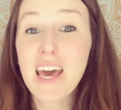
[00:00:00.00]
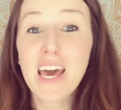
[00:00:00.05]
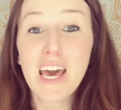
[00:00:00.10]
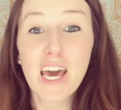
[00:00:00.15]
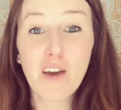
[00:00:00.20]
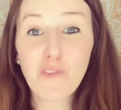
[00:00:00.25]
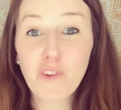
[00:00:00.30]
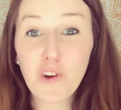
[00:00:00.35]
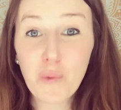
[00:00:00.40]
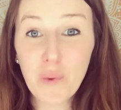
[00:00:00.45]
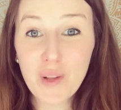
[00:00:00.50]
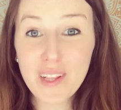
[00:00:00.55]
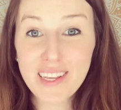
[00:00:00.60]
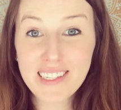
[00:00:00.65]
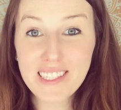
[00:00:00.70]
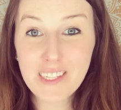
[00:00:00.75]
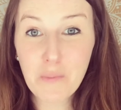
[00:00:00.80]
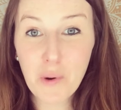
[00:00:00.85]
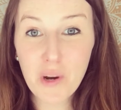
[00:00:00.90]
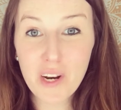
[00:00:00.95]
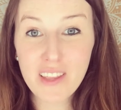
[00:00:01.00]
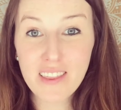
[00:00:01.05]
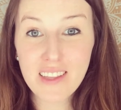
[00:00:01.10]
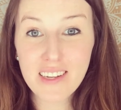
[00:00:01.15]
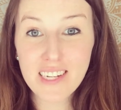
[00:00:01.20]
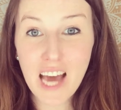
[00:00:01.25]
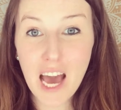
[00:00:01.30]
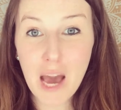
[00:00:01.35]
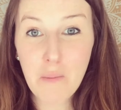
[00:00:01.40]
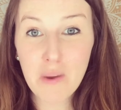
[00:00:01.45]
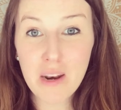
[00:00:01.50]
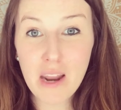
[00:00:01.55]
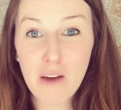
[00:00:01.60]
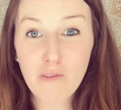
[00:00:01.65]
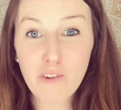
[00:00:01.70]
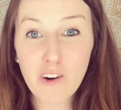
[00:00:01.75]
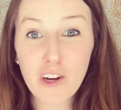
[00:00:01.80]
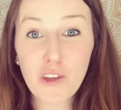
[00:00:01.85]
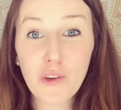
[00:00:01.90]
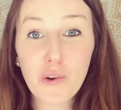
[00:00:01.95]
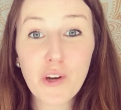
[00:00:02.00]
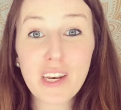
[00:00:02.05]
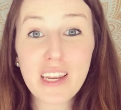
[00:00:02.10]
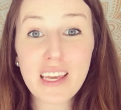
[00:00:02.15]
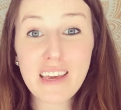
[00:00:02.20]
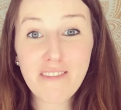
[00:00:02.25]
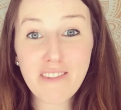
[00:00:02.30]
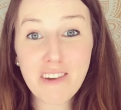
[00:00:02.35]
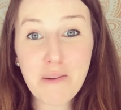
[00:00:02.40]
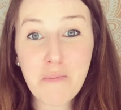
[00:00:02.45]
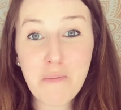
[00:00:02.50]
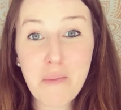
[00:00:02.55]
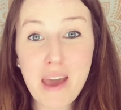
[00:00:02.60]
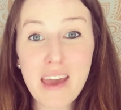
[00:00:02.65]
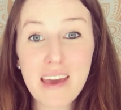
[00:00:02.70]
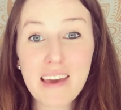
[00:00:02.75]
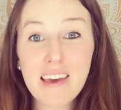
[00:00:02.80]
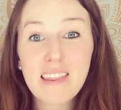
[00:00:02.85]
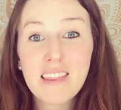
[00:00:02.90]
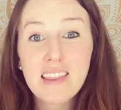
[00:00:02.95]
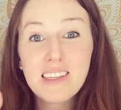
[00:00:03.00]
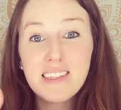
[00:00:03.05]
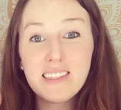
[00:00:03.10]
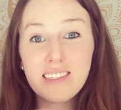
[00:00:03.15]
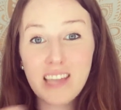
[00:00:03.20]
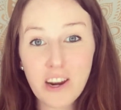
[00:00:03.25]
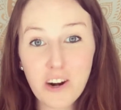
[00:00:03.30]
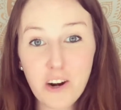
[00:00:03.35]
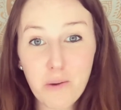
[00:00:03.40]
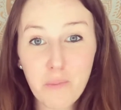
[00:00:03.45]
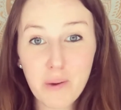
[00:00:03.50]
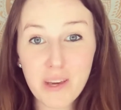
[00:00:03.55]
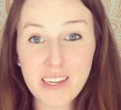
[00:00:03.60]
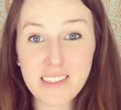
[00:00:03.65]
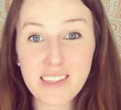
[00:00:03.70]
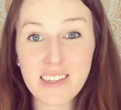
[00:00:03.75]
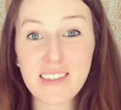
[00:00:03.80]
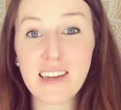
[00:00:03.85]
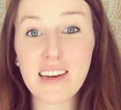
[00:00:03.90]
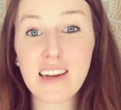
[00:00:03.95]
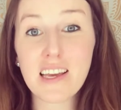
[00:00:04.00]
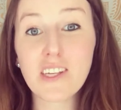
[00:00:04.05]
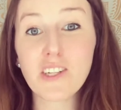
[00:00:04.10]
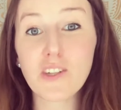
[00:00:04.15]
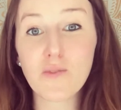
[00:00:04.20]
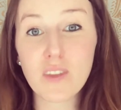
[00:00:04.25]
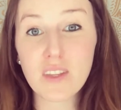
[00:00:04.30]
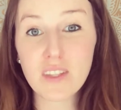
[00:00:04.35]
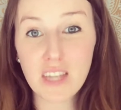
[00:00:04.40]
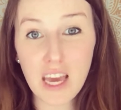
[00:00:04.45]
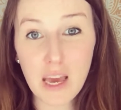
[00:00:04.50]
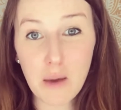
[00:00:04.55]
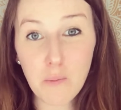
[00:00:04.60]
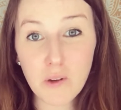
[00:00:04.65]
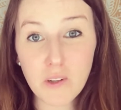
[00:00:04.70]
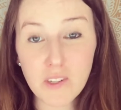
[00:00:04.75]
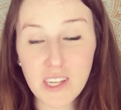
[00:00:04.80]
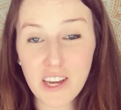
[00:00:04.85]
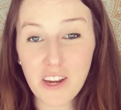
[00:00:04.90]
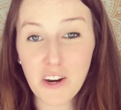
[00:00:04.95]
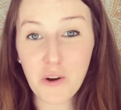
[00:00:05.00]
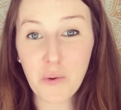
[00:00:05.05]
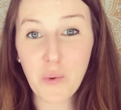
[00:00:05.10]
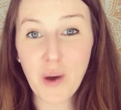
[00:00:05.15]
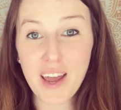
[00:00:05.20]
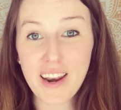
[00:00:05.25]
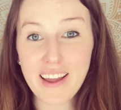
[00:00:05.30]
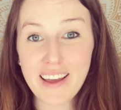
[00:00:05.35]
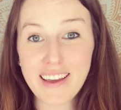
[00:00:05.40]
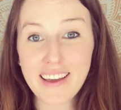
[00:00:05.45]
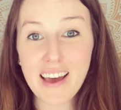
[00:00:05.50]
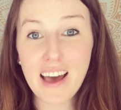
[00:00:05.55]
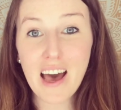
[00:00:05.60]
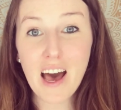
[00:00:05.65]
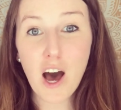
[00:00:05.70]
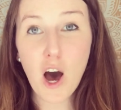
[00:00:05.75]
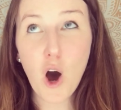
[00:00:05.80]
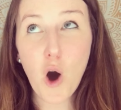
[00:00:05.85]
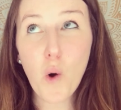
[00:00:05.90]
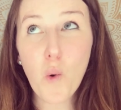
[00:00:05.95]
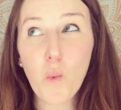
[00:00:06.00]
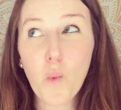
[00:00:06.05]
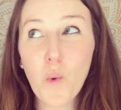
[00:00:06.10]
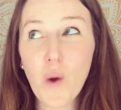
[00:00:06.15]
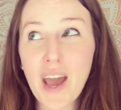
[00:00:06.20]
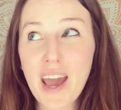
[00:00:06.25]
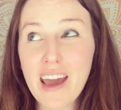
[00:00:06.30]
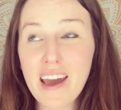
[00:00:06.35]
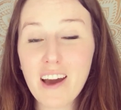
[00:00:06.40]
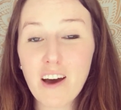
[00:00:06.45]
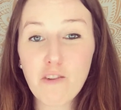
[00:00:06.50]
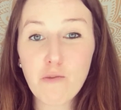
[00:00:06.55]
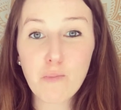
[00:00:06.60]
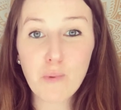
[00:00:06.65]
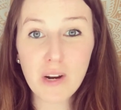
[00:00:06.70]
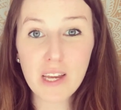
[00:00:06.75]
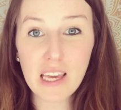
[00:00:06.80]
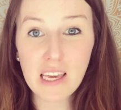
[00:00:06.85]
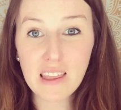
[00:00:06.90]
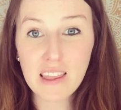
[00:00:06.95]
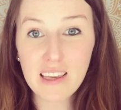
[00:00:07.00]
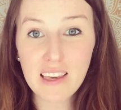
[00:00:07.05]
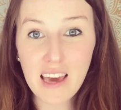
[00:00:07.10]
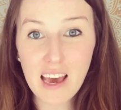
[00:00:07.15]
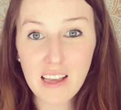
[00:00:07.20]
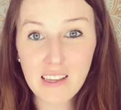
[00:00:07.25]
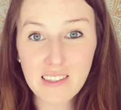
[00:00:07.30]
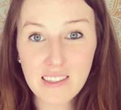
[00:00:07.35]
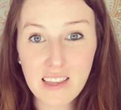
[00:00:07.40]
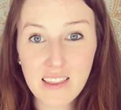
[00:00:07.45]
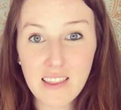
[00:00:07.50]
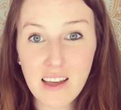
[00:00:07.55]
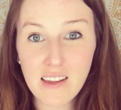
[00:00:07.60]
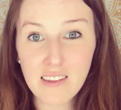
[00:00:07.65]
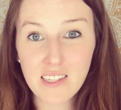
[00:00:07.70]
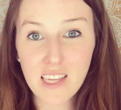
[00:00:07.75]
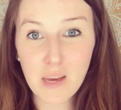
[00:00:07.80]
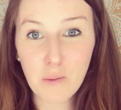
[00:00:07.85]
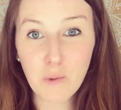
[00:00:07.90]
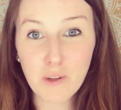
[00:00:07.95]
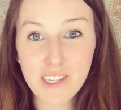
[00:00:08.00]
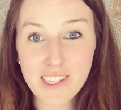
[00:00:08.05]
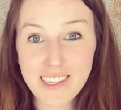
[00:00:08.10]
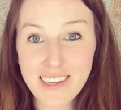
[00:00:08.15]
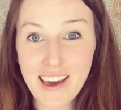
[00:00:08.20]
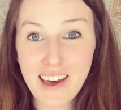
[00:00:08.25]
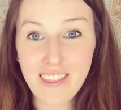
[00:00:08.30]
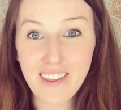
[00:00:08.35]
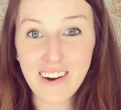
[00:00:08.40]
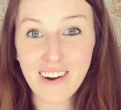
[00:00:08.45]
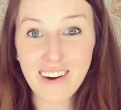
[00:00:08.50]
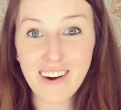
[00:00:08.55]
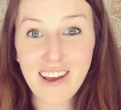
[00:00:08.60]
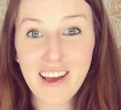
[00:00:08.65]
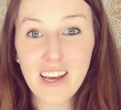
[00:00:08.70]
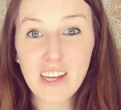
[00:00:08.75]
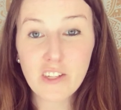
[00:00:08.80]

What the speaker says: If you're willing to put in the time and effort, you could even make the centerpieces at each of the tables at your wedding a way of bringing the guests at that table together.